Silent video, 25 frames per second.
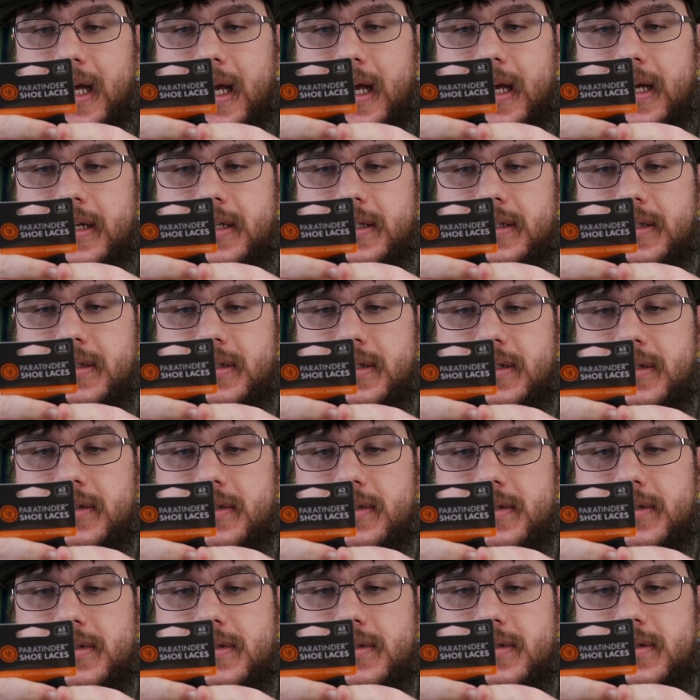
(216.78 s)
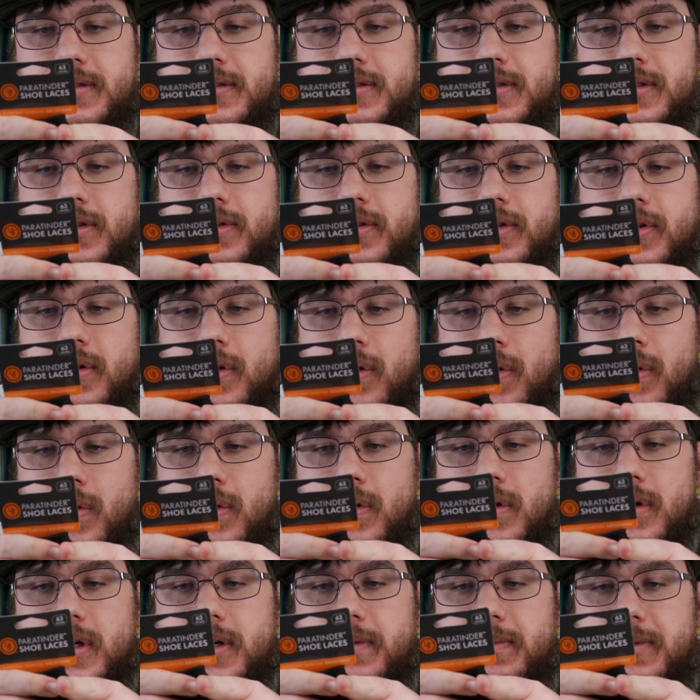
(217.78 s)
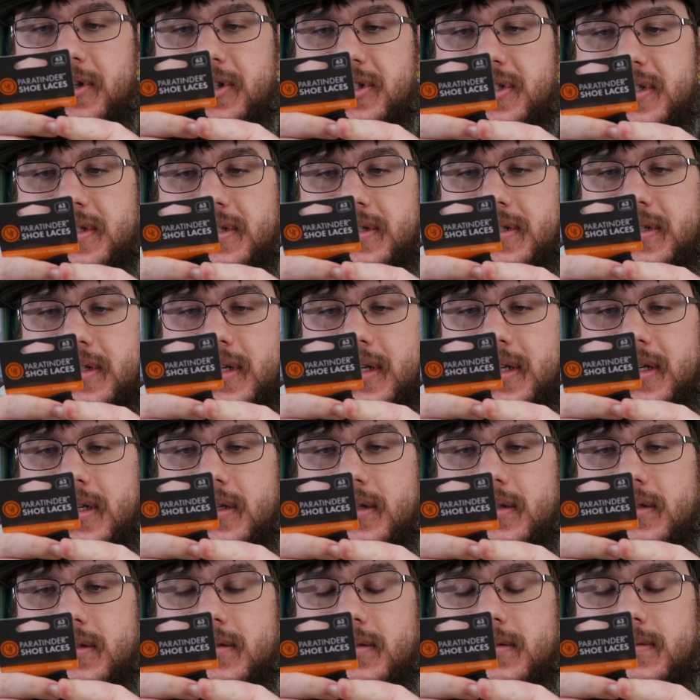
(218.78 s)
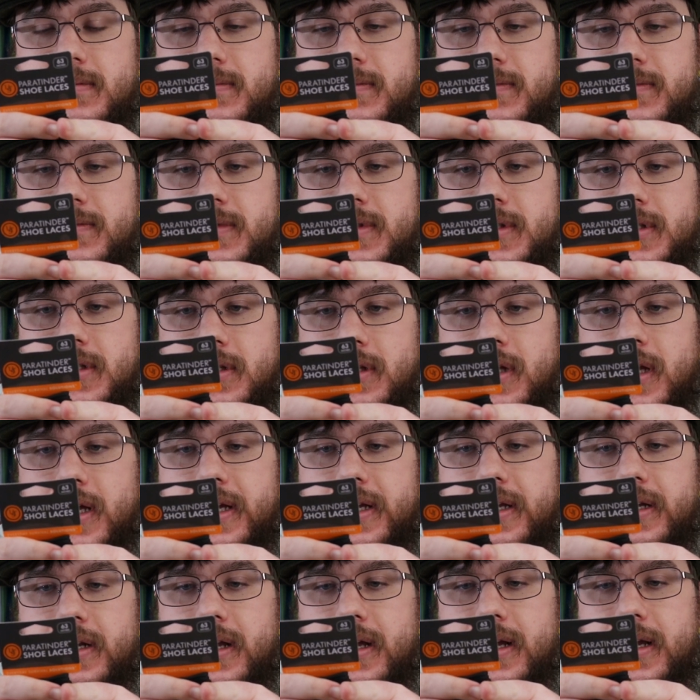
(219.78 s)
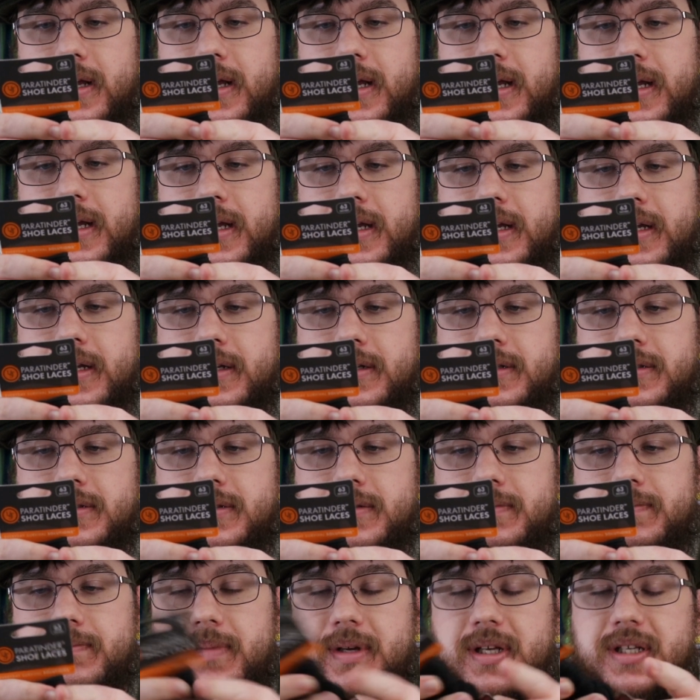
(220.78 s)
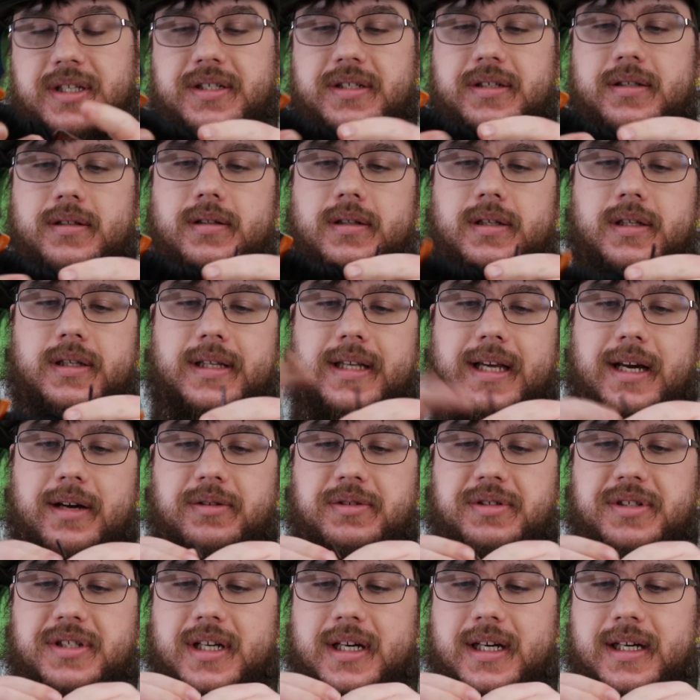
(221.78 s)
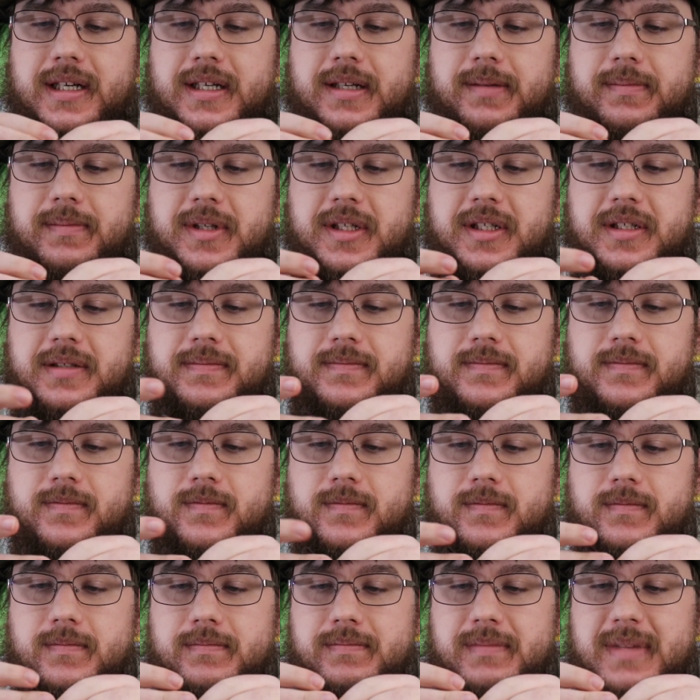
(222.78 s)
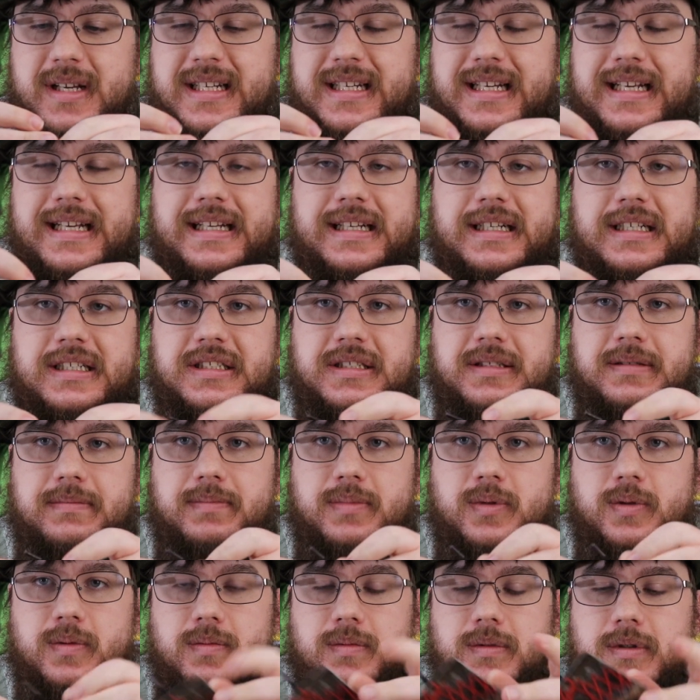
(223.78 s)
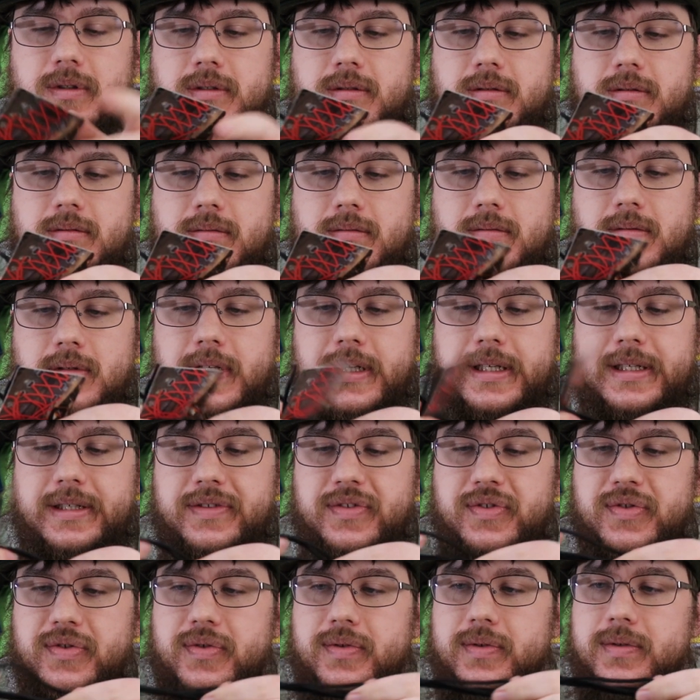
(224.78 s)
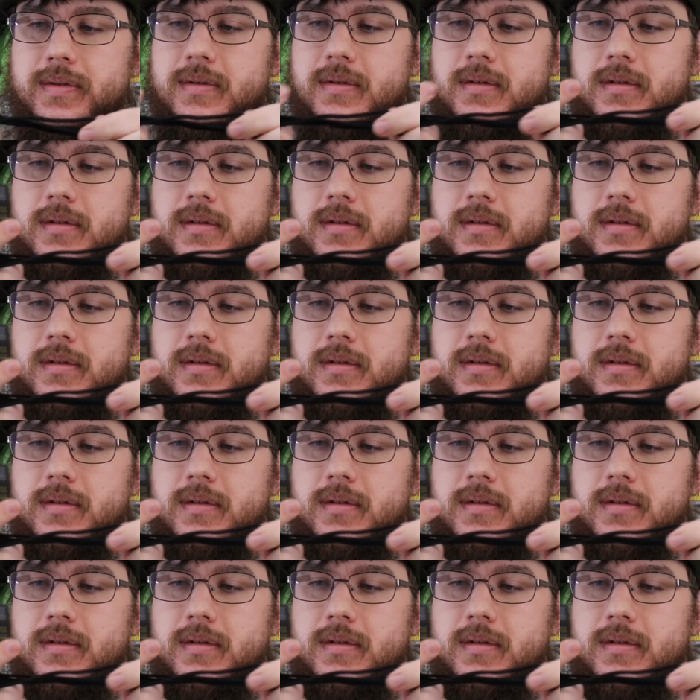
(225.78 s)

as, so the core can be used to light, and basically the outside can be maintained as a boot lace.